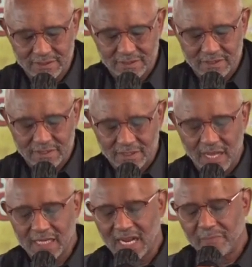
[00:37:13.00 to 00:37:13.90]
God, I
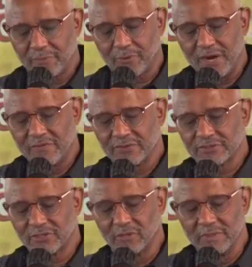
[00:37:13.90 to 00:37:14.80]
pray for so
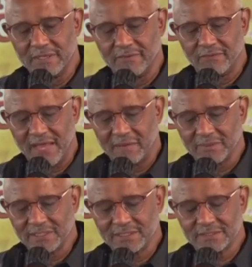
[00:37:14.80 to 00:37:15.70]
many families,
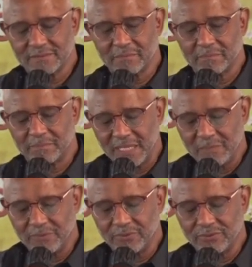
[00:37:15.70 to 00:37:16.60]
people
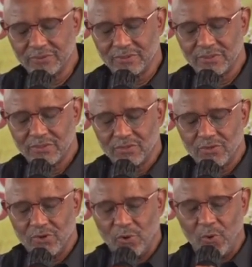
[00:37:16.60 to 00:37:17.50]
who
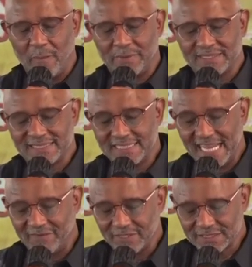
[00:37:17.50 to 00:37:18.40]
have been
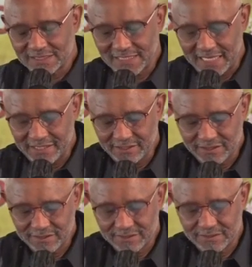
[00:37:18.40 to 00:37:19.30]
devastated
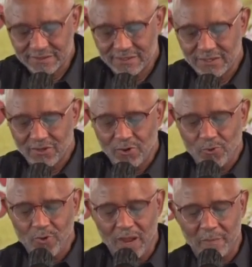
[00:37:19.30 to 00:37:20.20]
who have
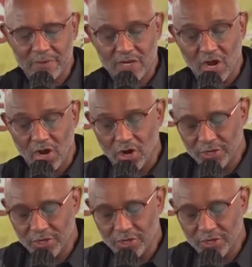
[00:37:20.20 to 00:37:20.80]
been hurt,